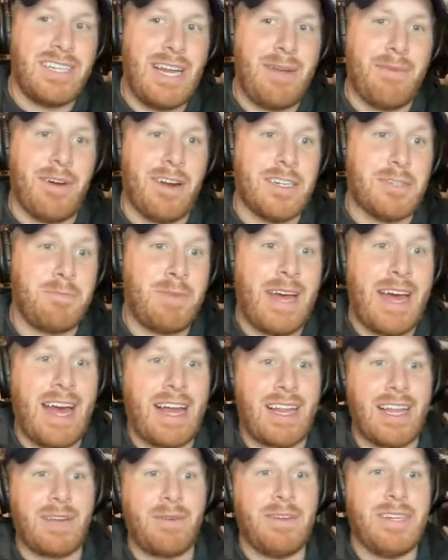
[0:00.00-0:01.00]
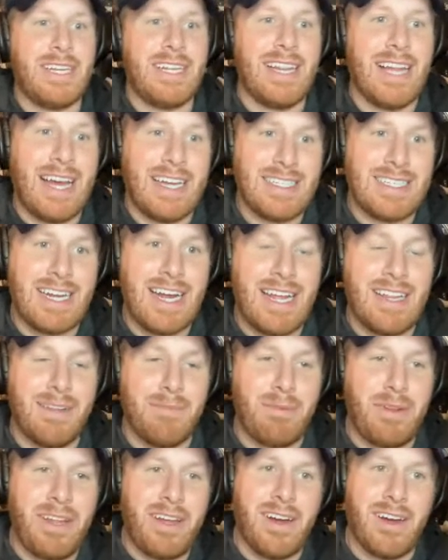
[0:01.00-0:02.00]
a team on his back like we did last night in
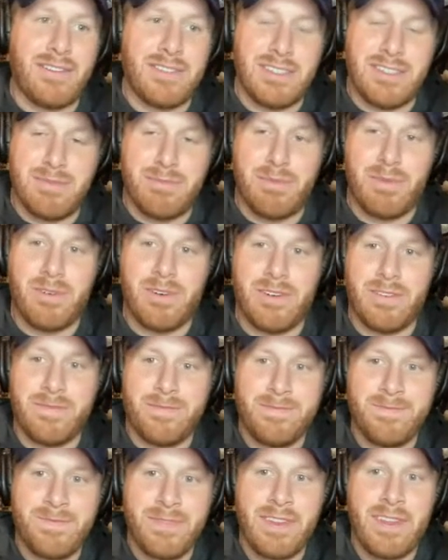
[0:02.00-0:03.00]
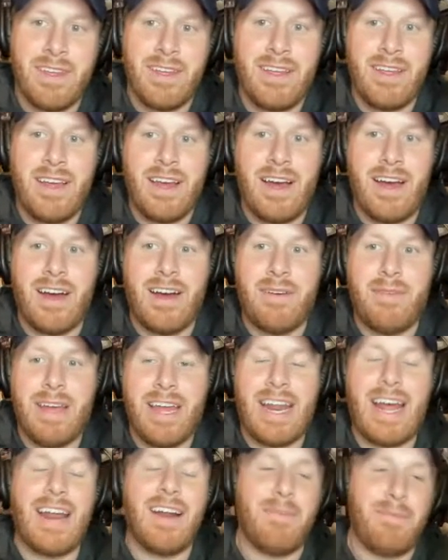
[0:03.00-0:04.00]
the playoffs is important.
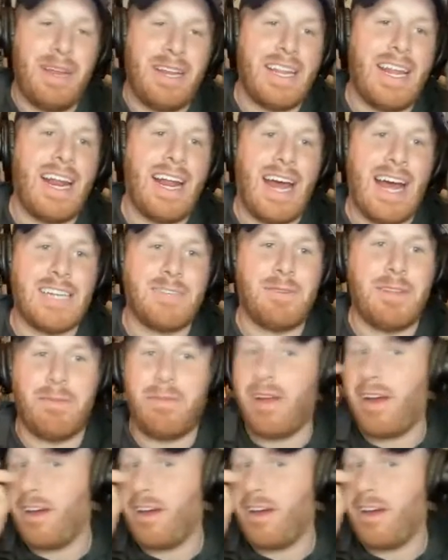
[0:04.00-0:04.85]
And I don't mean that it has to be in the